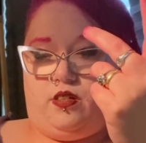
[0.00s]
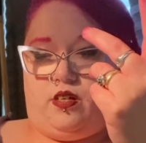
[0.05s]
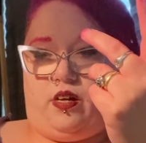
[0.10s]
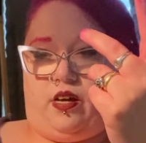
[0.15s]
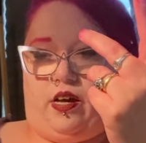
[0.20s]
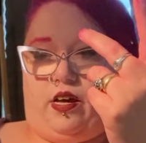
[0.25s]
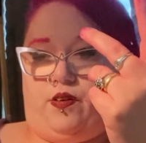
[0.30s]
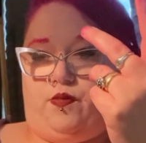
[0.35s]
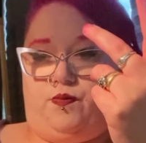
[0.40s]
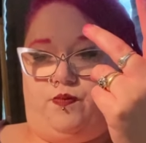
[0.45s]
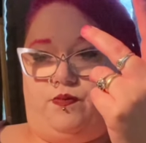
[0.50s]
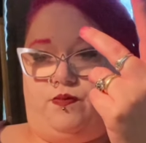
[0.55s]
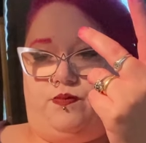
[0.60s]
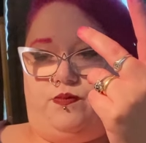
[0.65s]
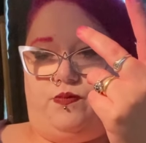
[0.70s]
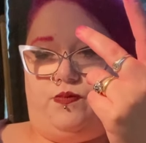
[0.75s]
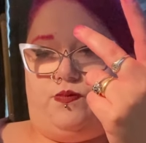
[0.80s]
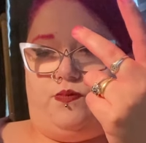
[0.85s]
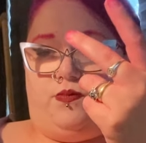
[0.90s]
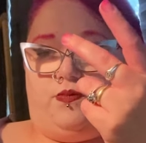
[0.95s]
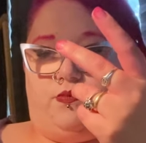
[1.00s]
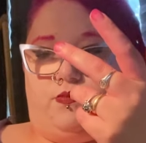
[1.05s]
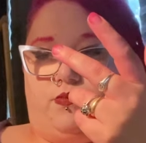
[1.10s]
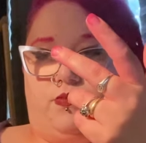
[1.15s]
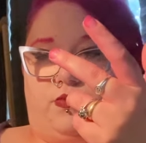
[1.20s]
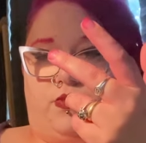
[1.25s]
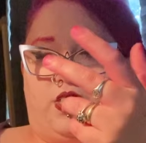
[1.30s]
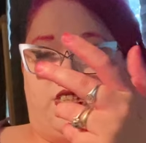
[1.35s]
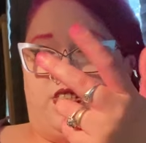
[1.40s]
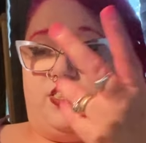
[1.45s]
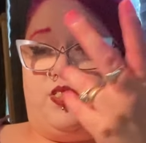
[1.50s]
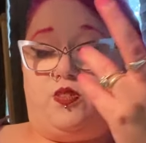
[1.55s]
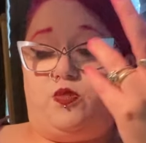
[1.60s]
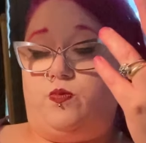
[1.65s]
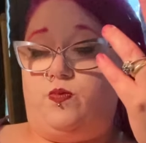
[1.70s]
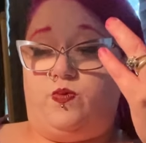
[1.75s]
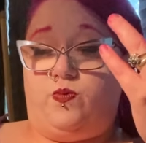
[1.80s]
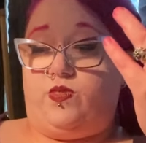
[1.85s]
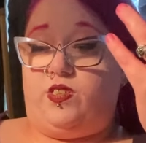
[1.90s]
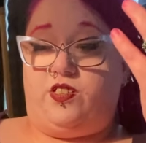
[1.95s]
there's
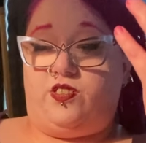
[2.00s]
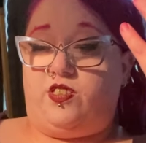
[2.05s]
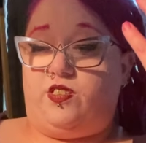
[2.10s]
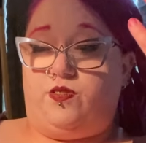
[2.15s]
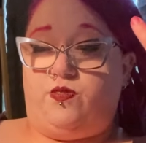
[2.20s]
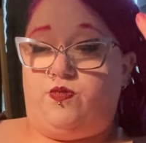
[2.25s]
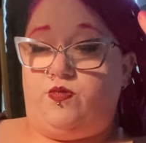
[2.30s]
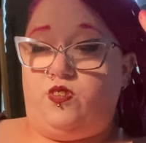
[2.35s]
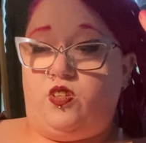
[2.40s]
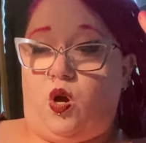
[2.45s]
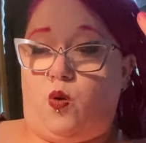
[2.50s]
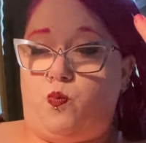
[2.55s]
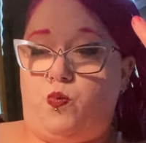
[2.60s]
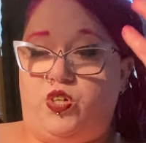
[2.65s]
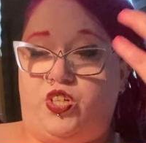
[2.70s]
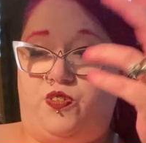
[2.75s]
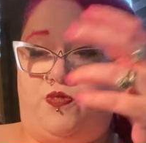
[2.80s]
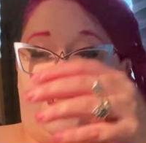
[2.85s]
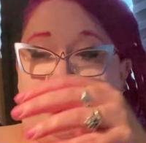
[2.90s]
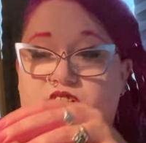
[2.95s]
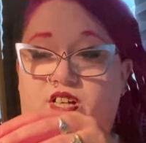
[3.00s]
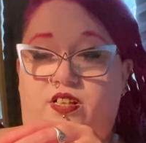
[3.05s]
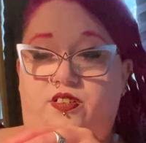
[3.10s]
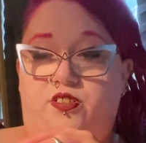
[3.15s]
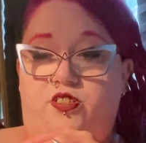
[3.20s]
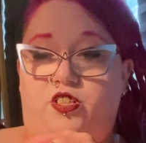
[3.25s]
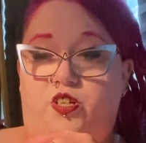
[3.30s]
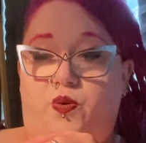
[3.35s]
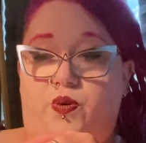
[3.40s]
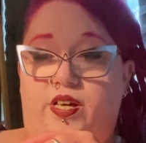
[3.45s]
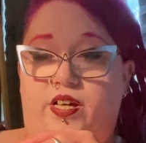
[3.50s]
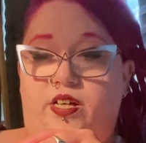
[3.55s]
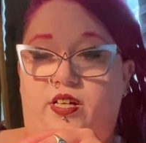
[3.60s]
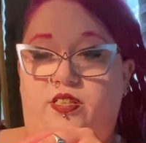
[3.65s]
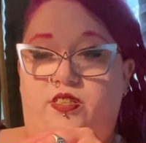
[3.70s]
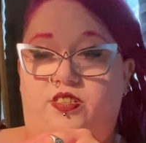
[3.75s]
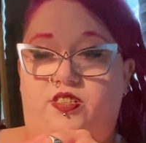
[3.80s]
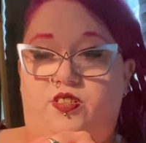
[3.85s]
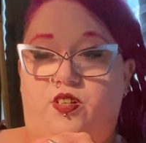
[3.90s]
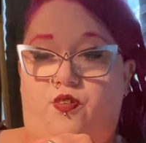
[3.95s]
not much of a scent to it.
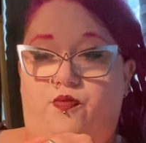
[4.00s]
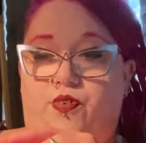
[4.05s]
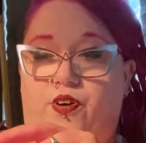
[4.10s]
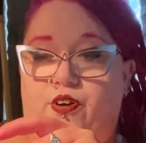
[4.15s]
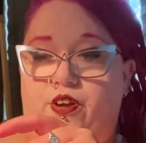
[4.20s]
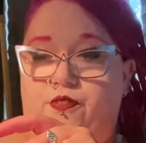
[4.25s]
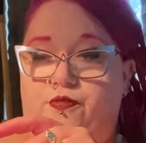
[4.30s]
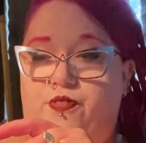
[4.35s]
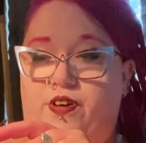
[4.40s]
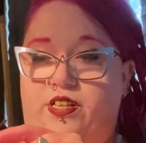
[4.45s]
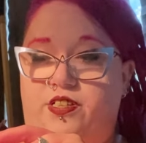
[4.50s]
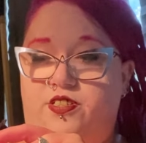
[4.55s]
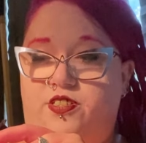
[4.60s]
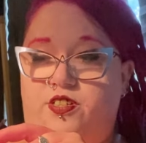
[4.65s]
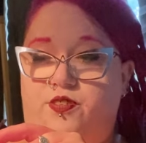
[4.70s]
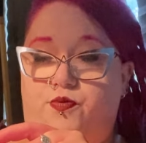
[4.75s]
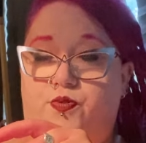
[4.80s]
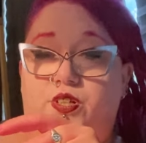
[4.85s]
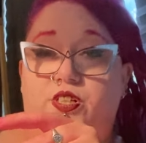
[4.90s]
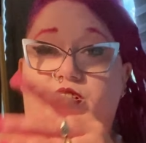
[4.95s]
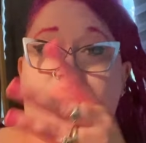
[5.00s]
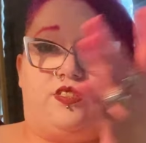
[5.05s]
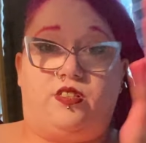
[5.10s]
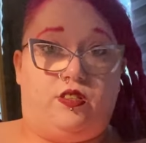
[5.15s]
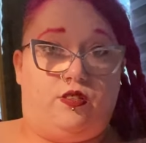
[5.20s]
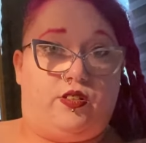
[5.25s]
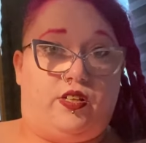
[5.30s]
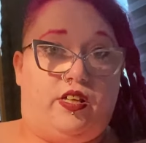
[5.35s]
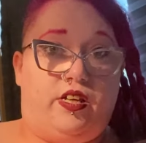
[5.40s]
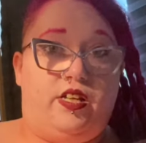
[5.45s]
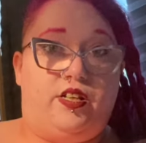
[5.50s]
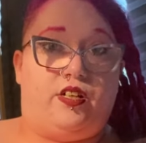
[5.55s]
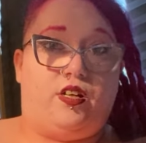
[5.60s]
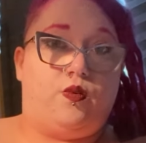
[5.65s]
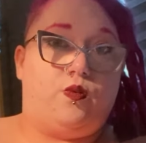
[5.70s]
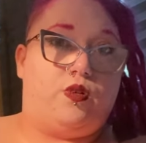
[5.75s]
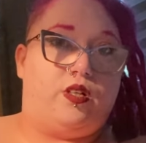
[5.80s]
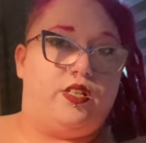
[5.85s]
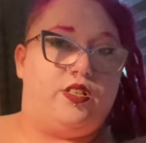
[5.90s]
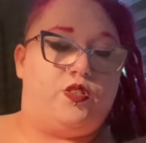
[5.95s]
It's not very offensive, which is lucky. You
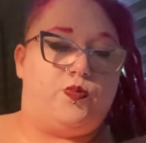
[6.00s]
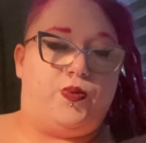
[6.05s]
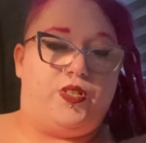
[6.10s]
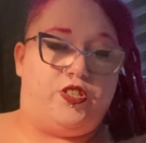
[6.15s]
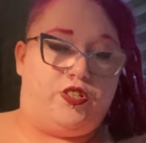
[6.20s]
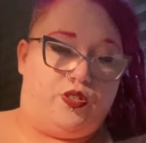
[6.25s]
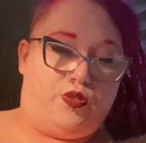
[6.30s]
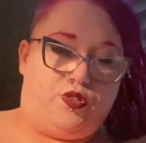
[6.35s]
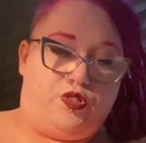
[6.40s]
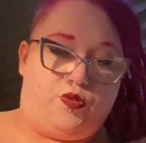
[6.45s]
don't want it to be too